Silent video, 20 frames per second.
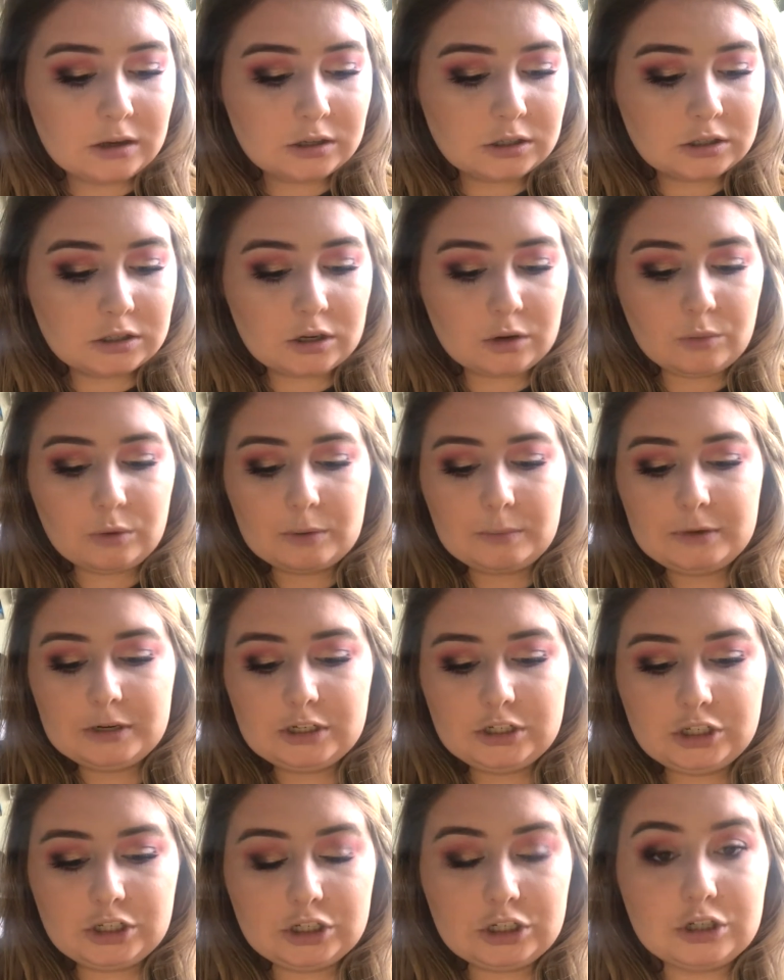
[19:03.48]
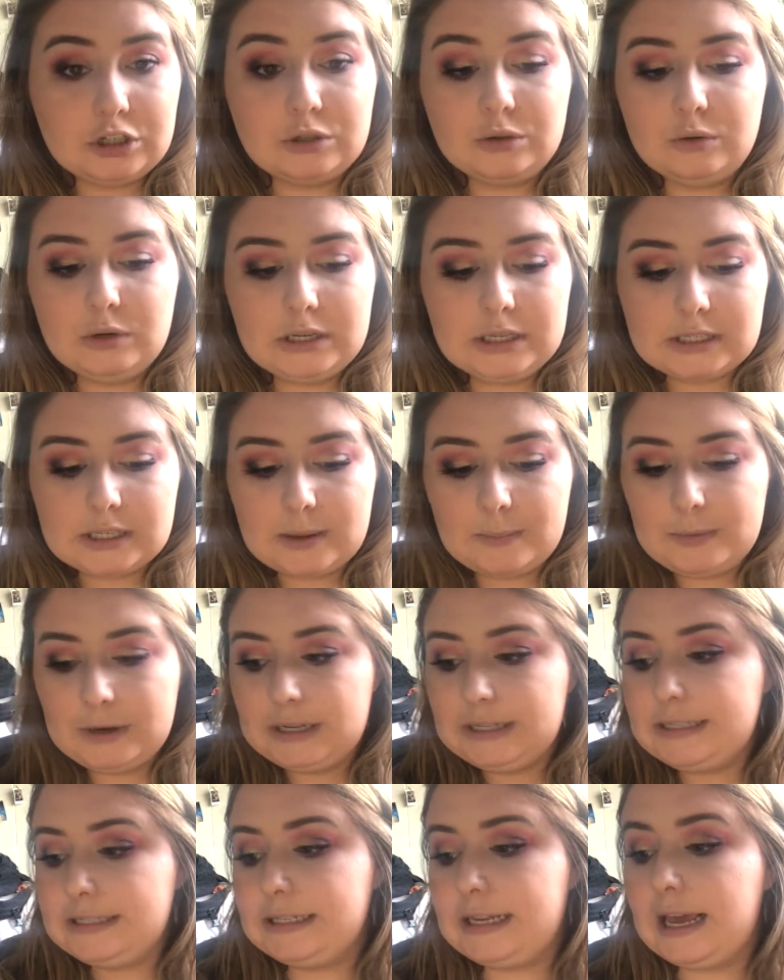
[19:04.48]
So what I'm going to do is I'm going
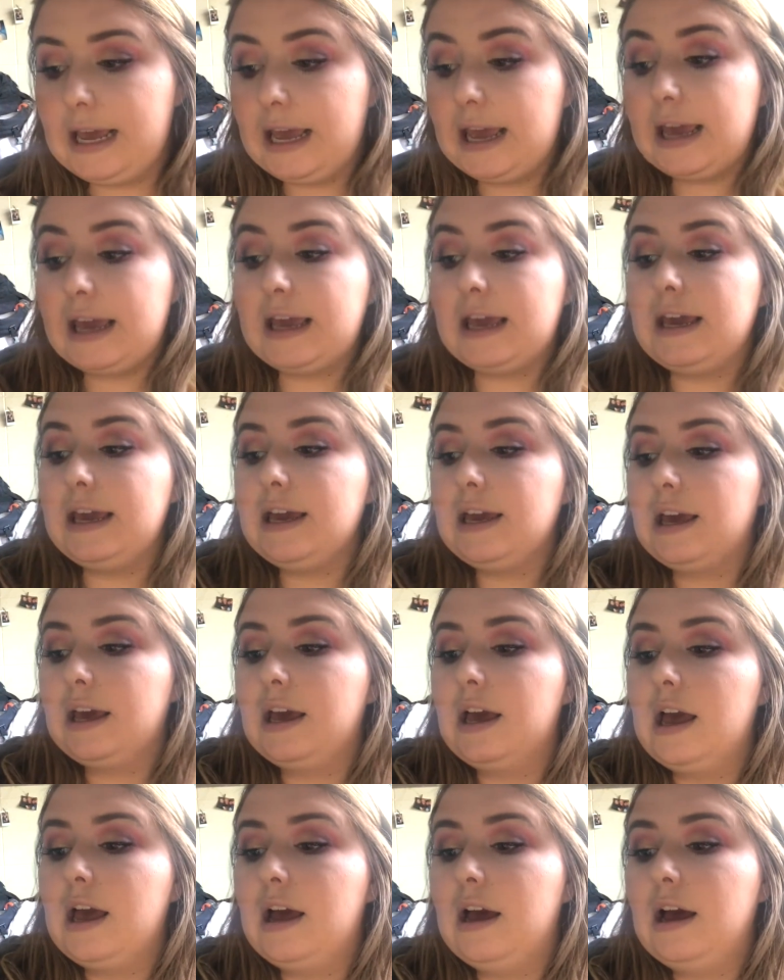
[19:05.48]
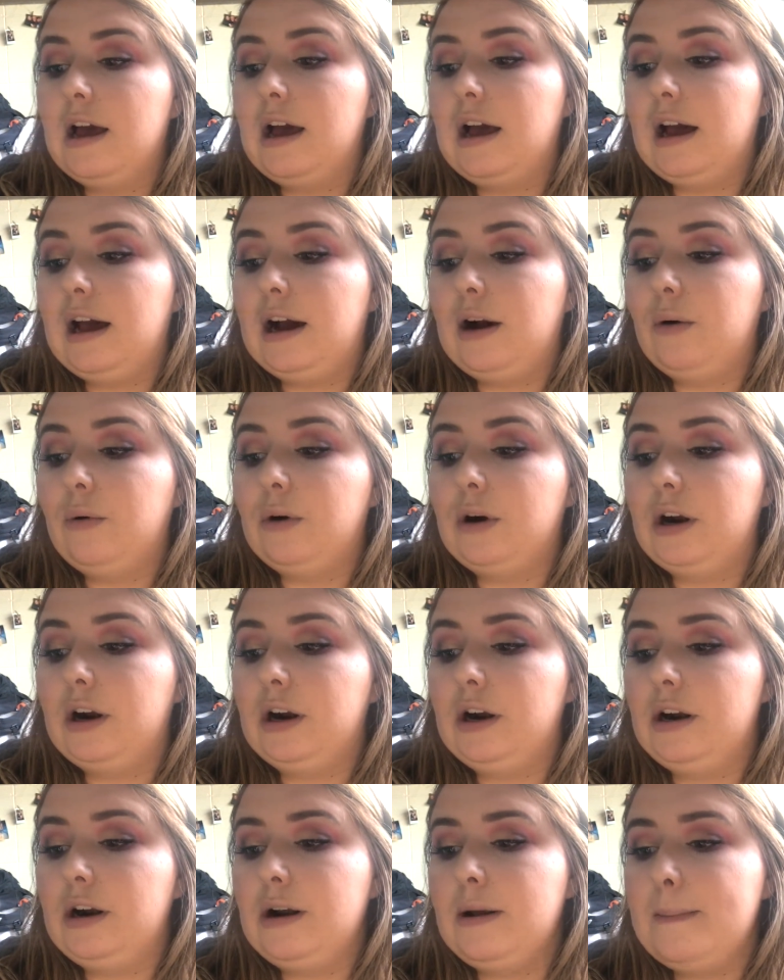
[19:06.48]
to take
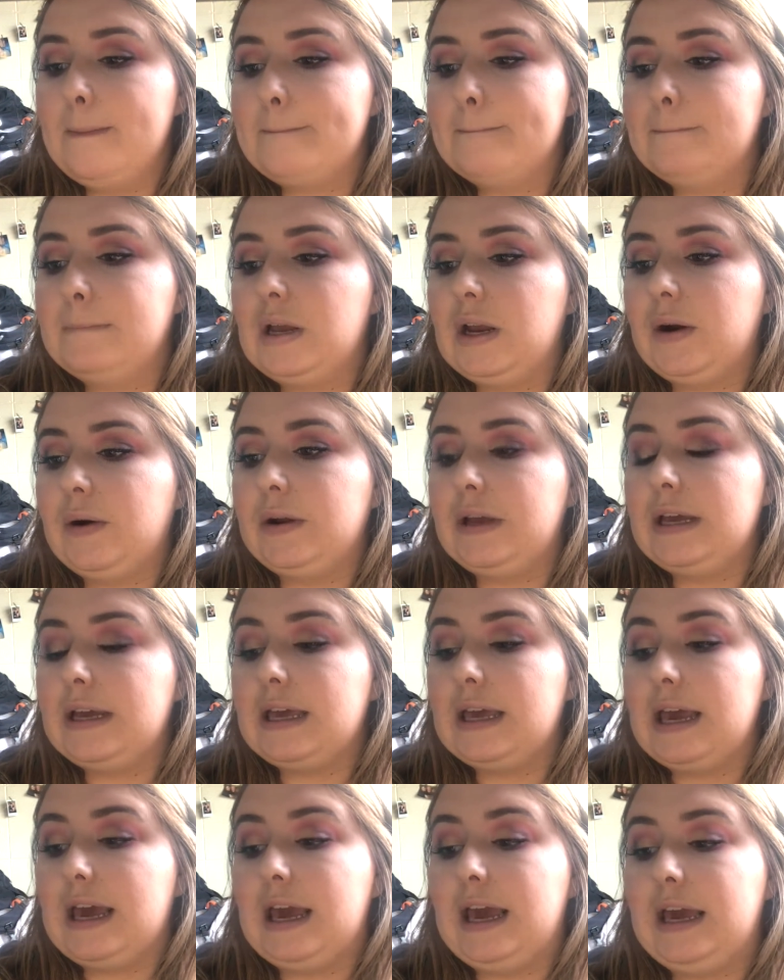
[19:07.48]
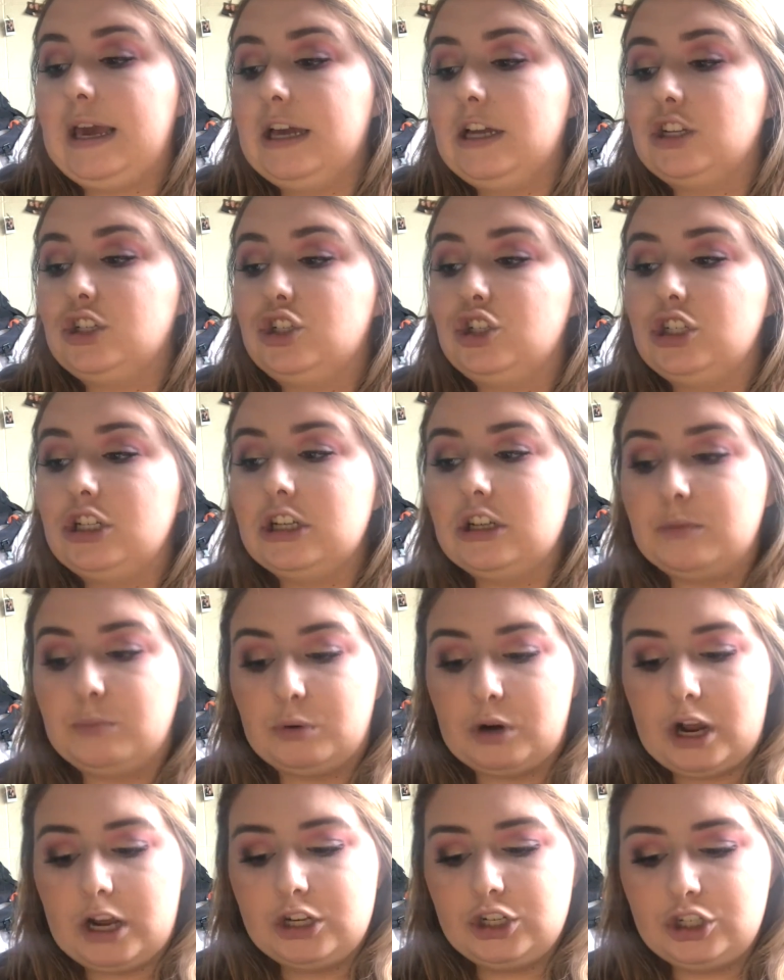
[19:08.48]
our Mary Kay cheek
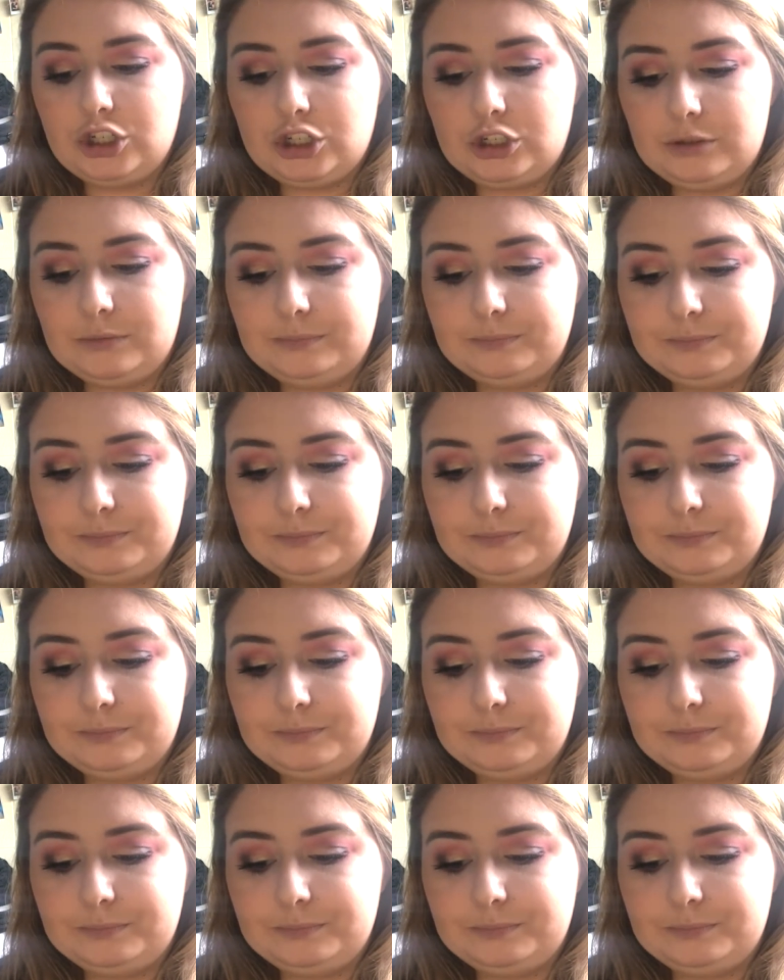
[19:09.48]
brush.